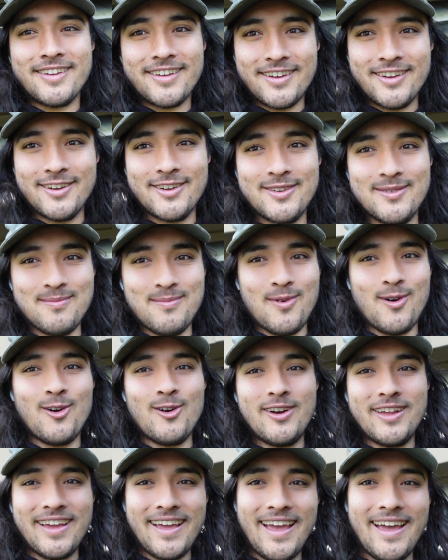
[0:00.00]
Good
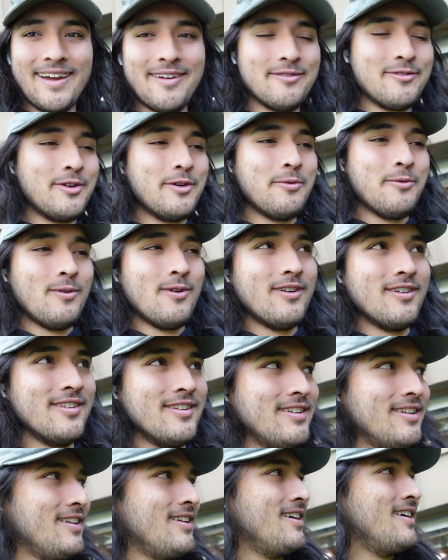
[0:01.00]
morning,
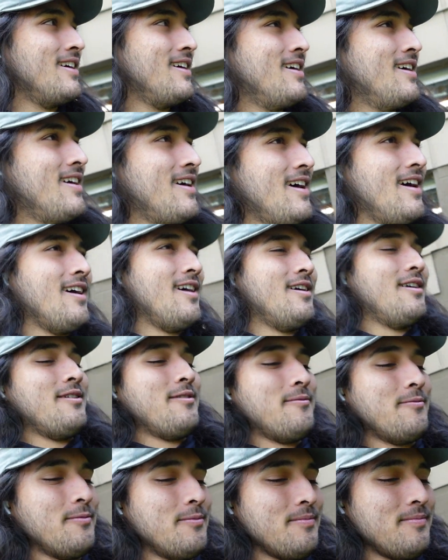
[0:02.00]
everyone.
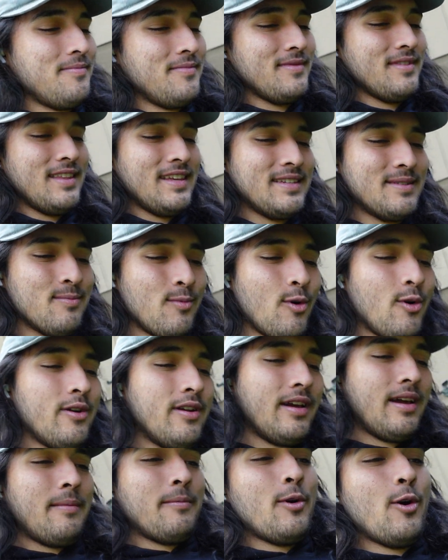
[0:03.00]
Um, this
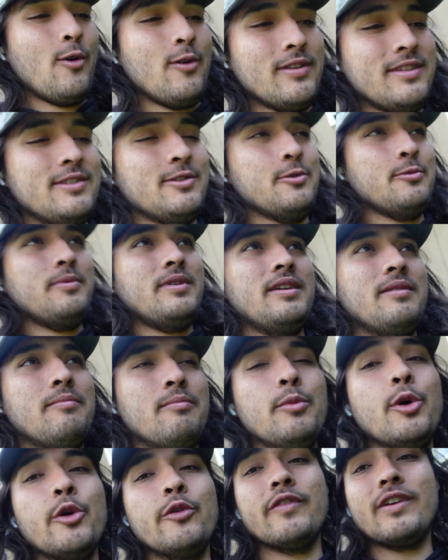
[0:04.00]
morning I'm going to be
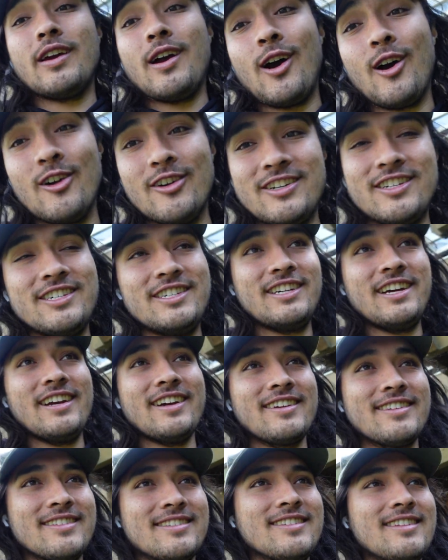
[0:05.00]
moving our
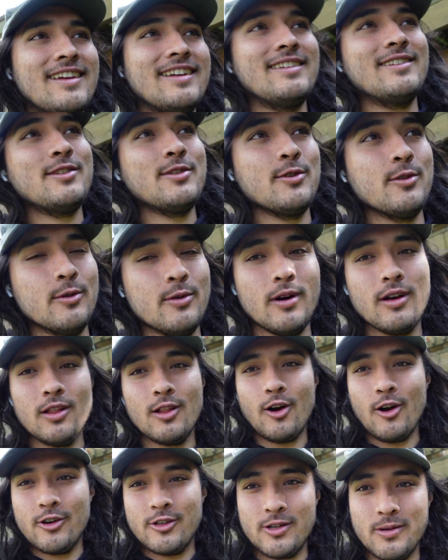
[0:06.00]
chicks into a
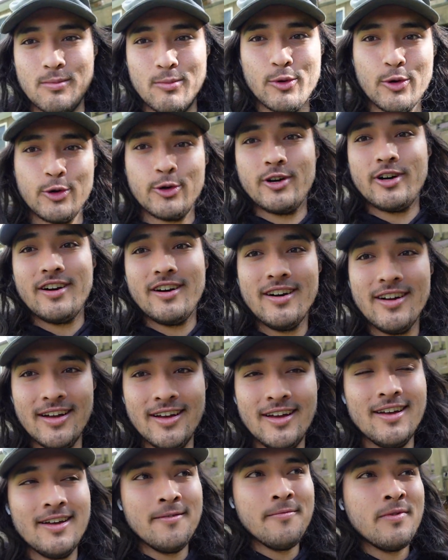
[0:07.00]
larger brooder.
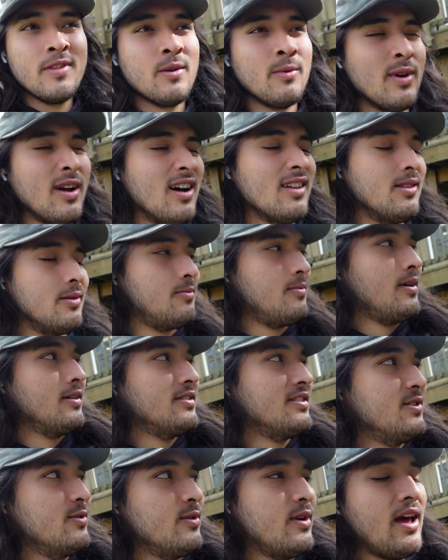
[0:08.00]
We got them about
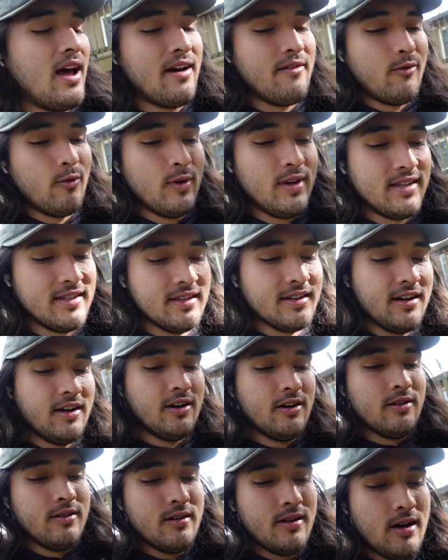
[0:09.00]
two and a half weeks
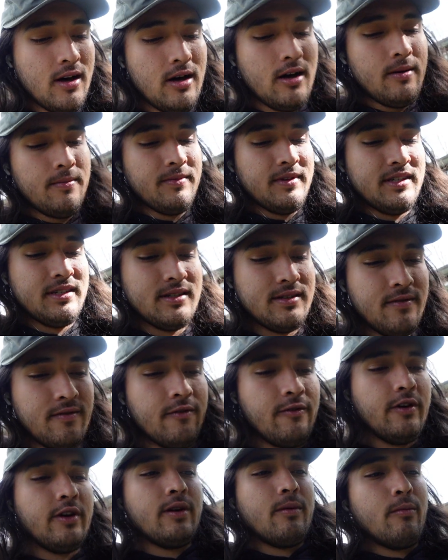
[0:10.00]
ago, um, these
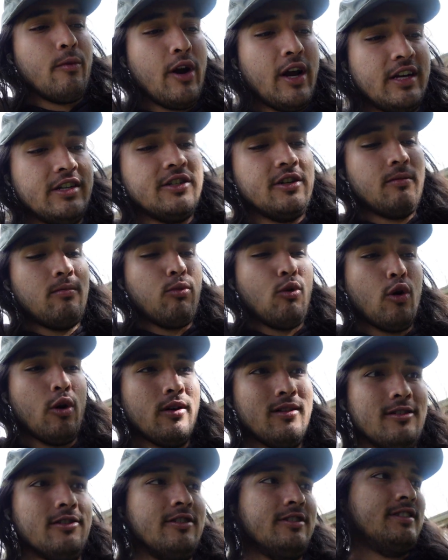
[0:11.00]
Freedom Ranger
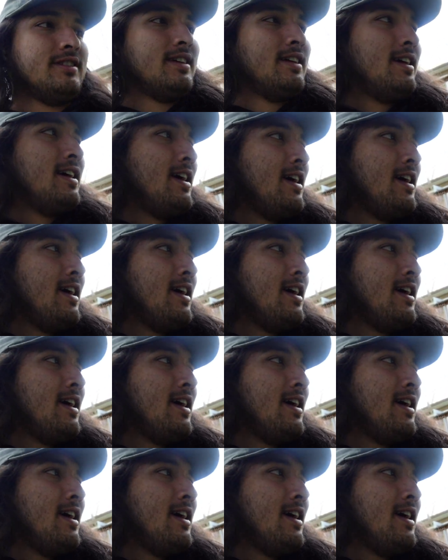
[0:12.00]
broilers,